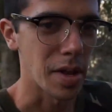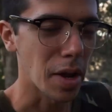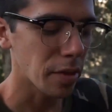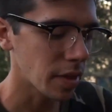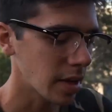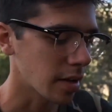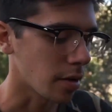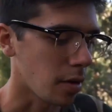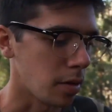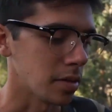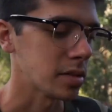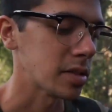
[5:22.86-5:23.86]
Nothing at
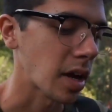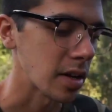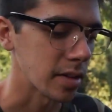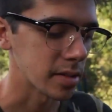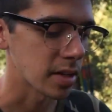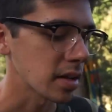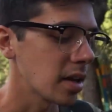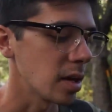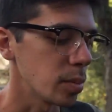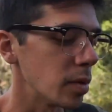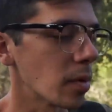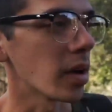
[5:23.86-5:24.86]
all on sightings, that
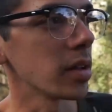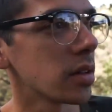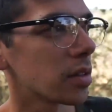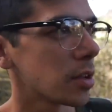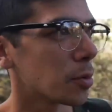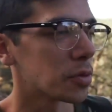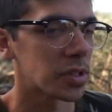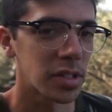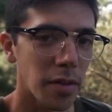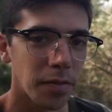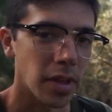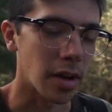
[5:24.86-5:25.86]
can't be right. There was
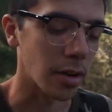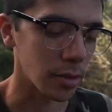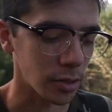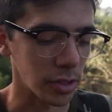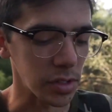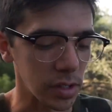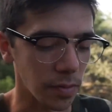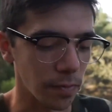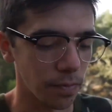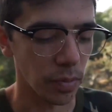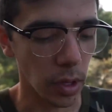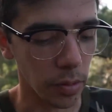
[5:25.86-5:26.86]
stuff there, just a,
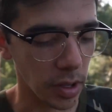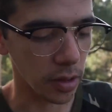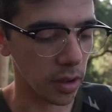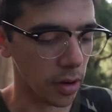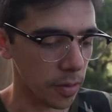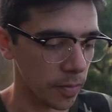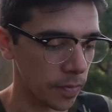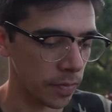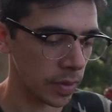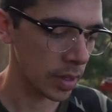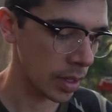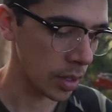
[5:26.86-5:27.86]
no, there they are.
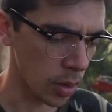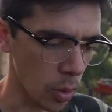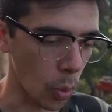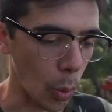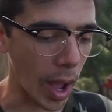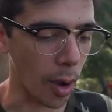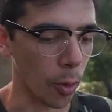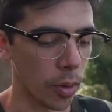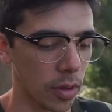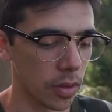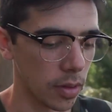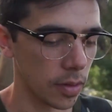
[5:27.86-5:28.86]
Wow,
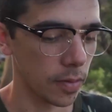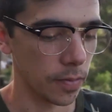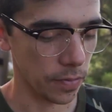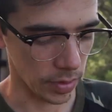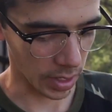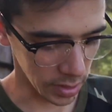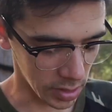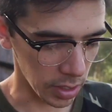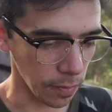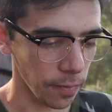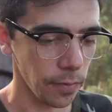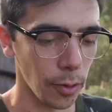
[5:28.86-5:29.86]
that is
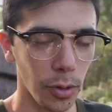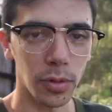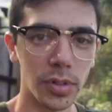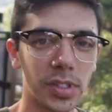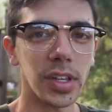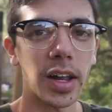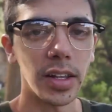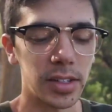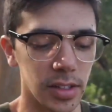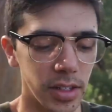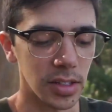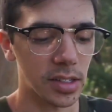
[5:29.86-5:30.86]
a full
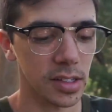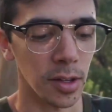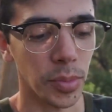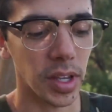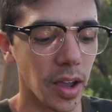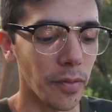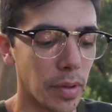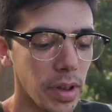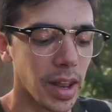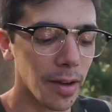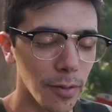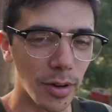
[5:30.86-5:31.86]
sightings list, something I've
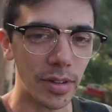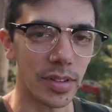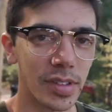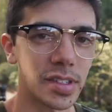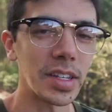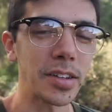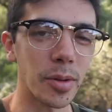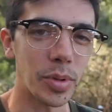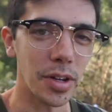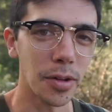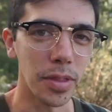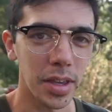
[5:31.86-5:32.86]
never seen up
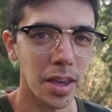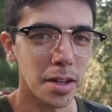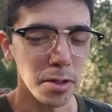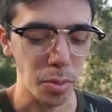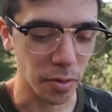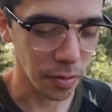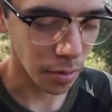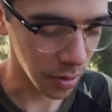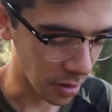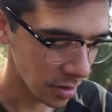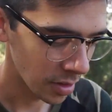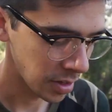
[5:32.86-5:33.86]
here in the canyon
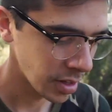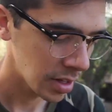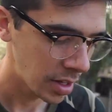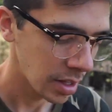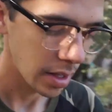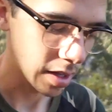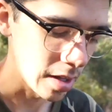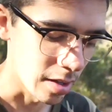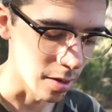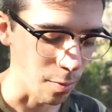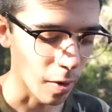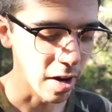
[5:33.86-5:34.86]
before.
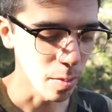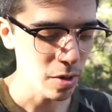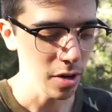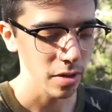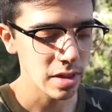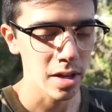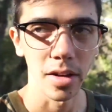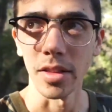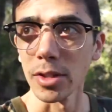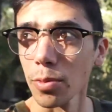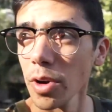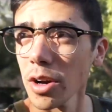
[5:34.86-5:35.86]
And right up here at the end of
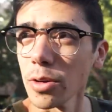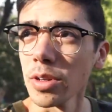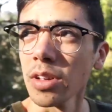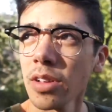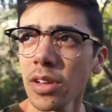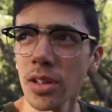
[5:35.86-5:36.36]
this road,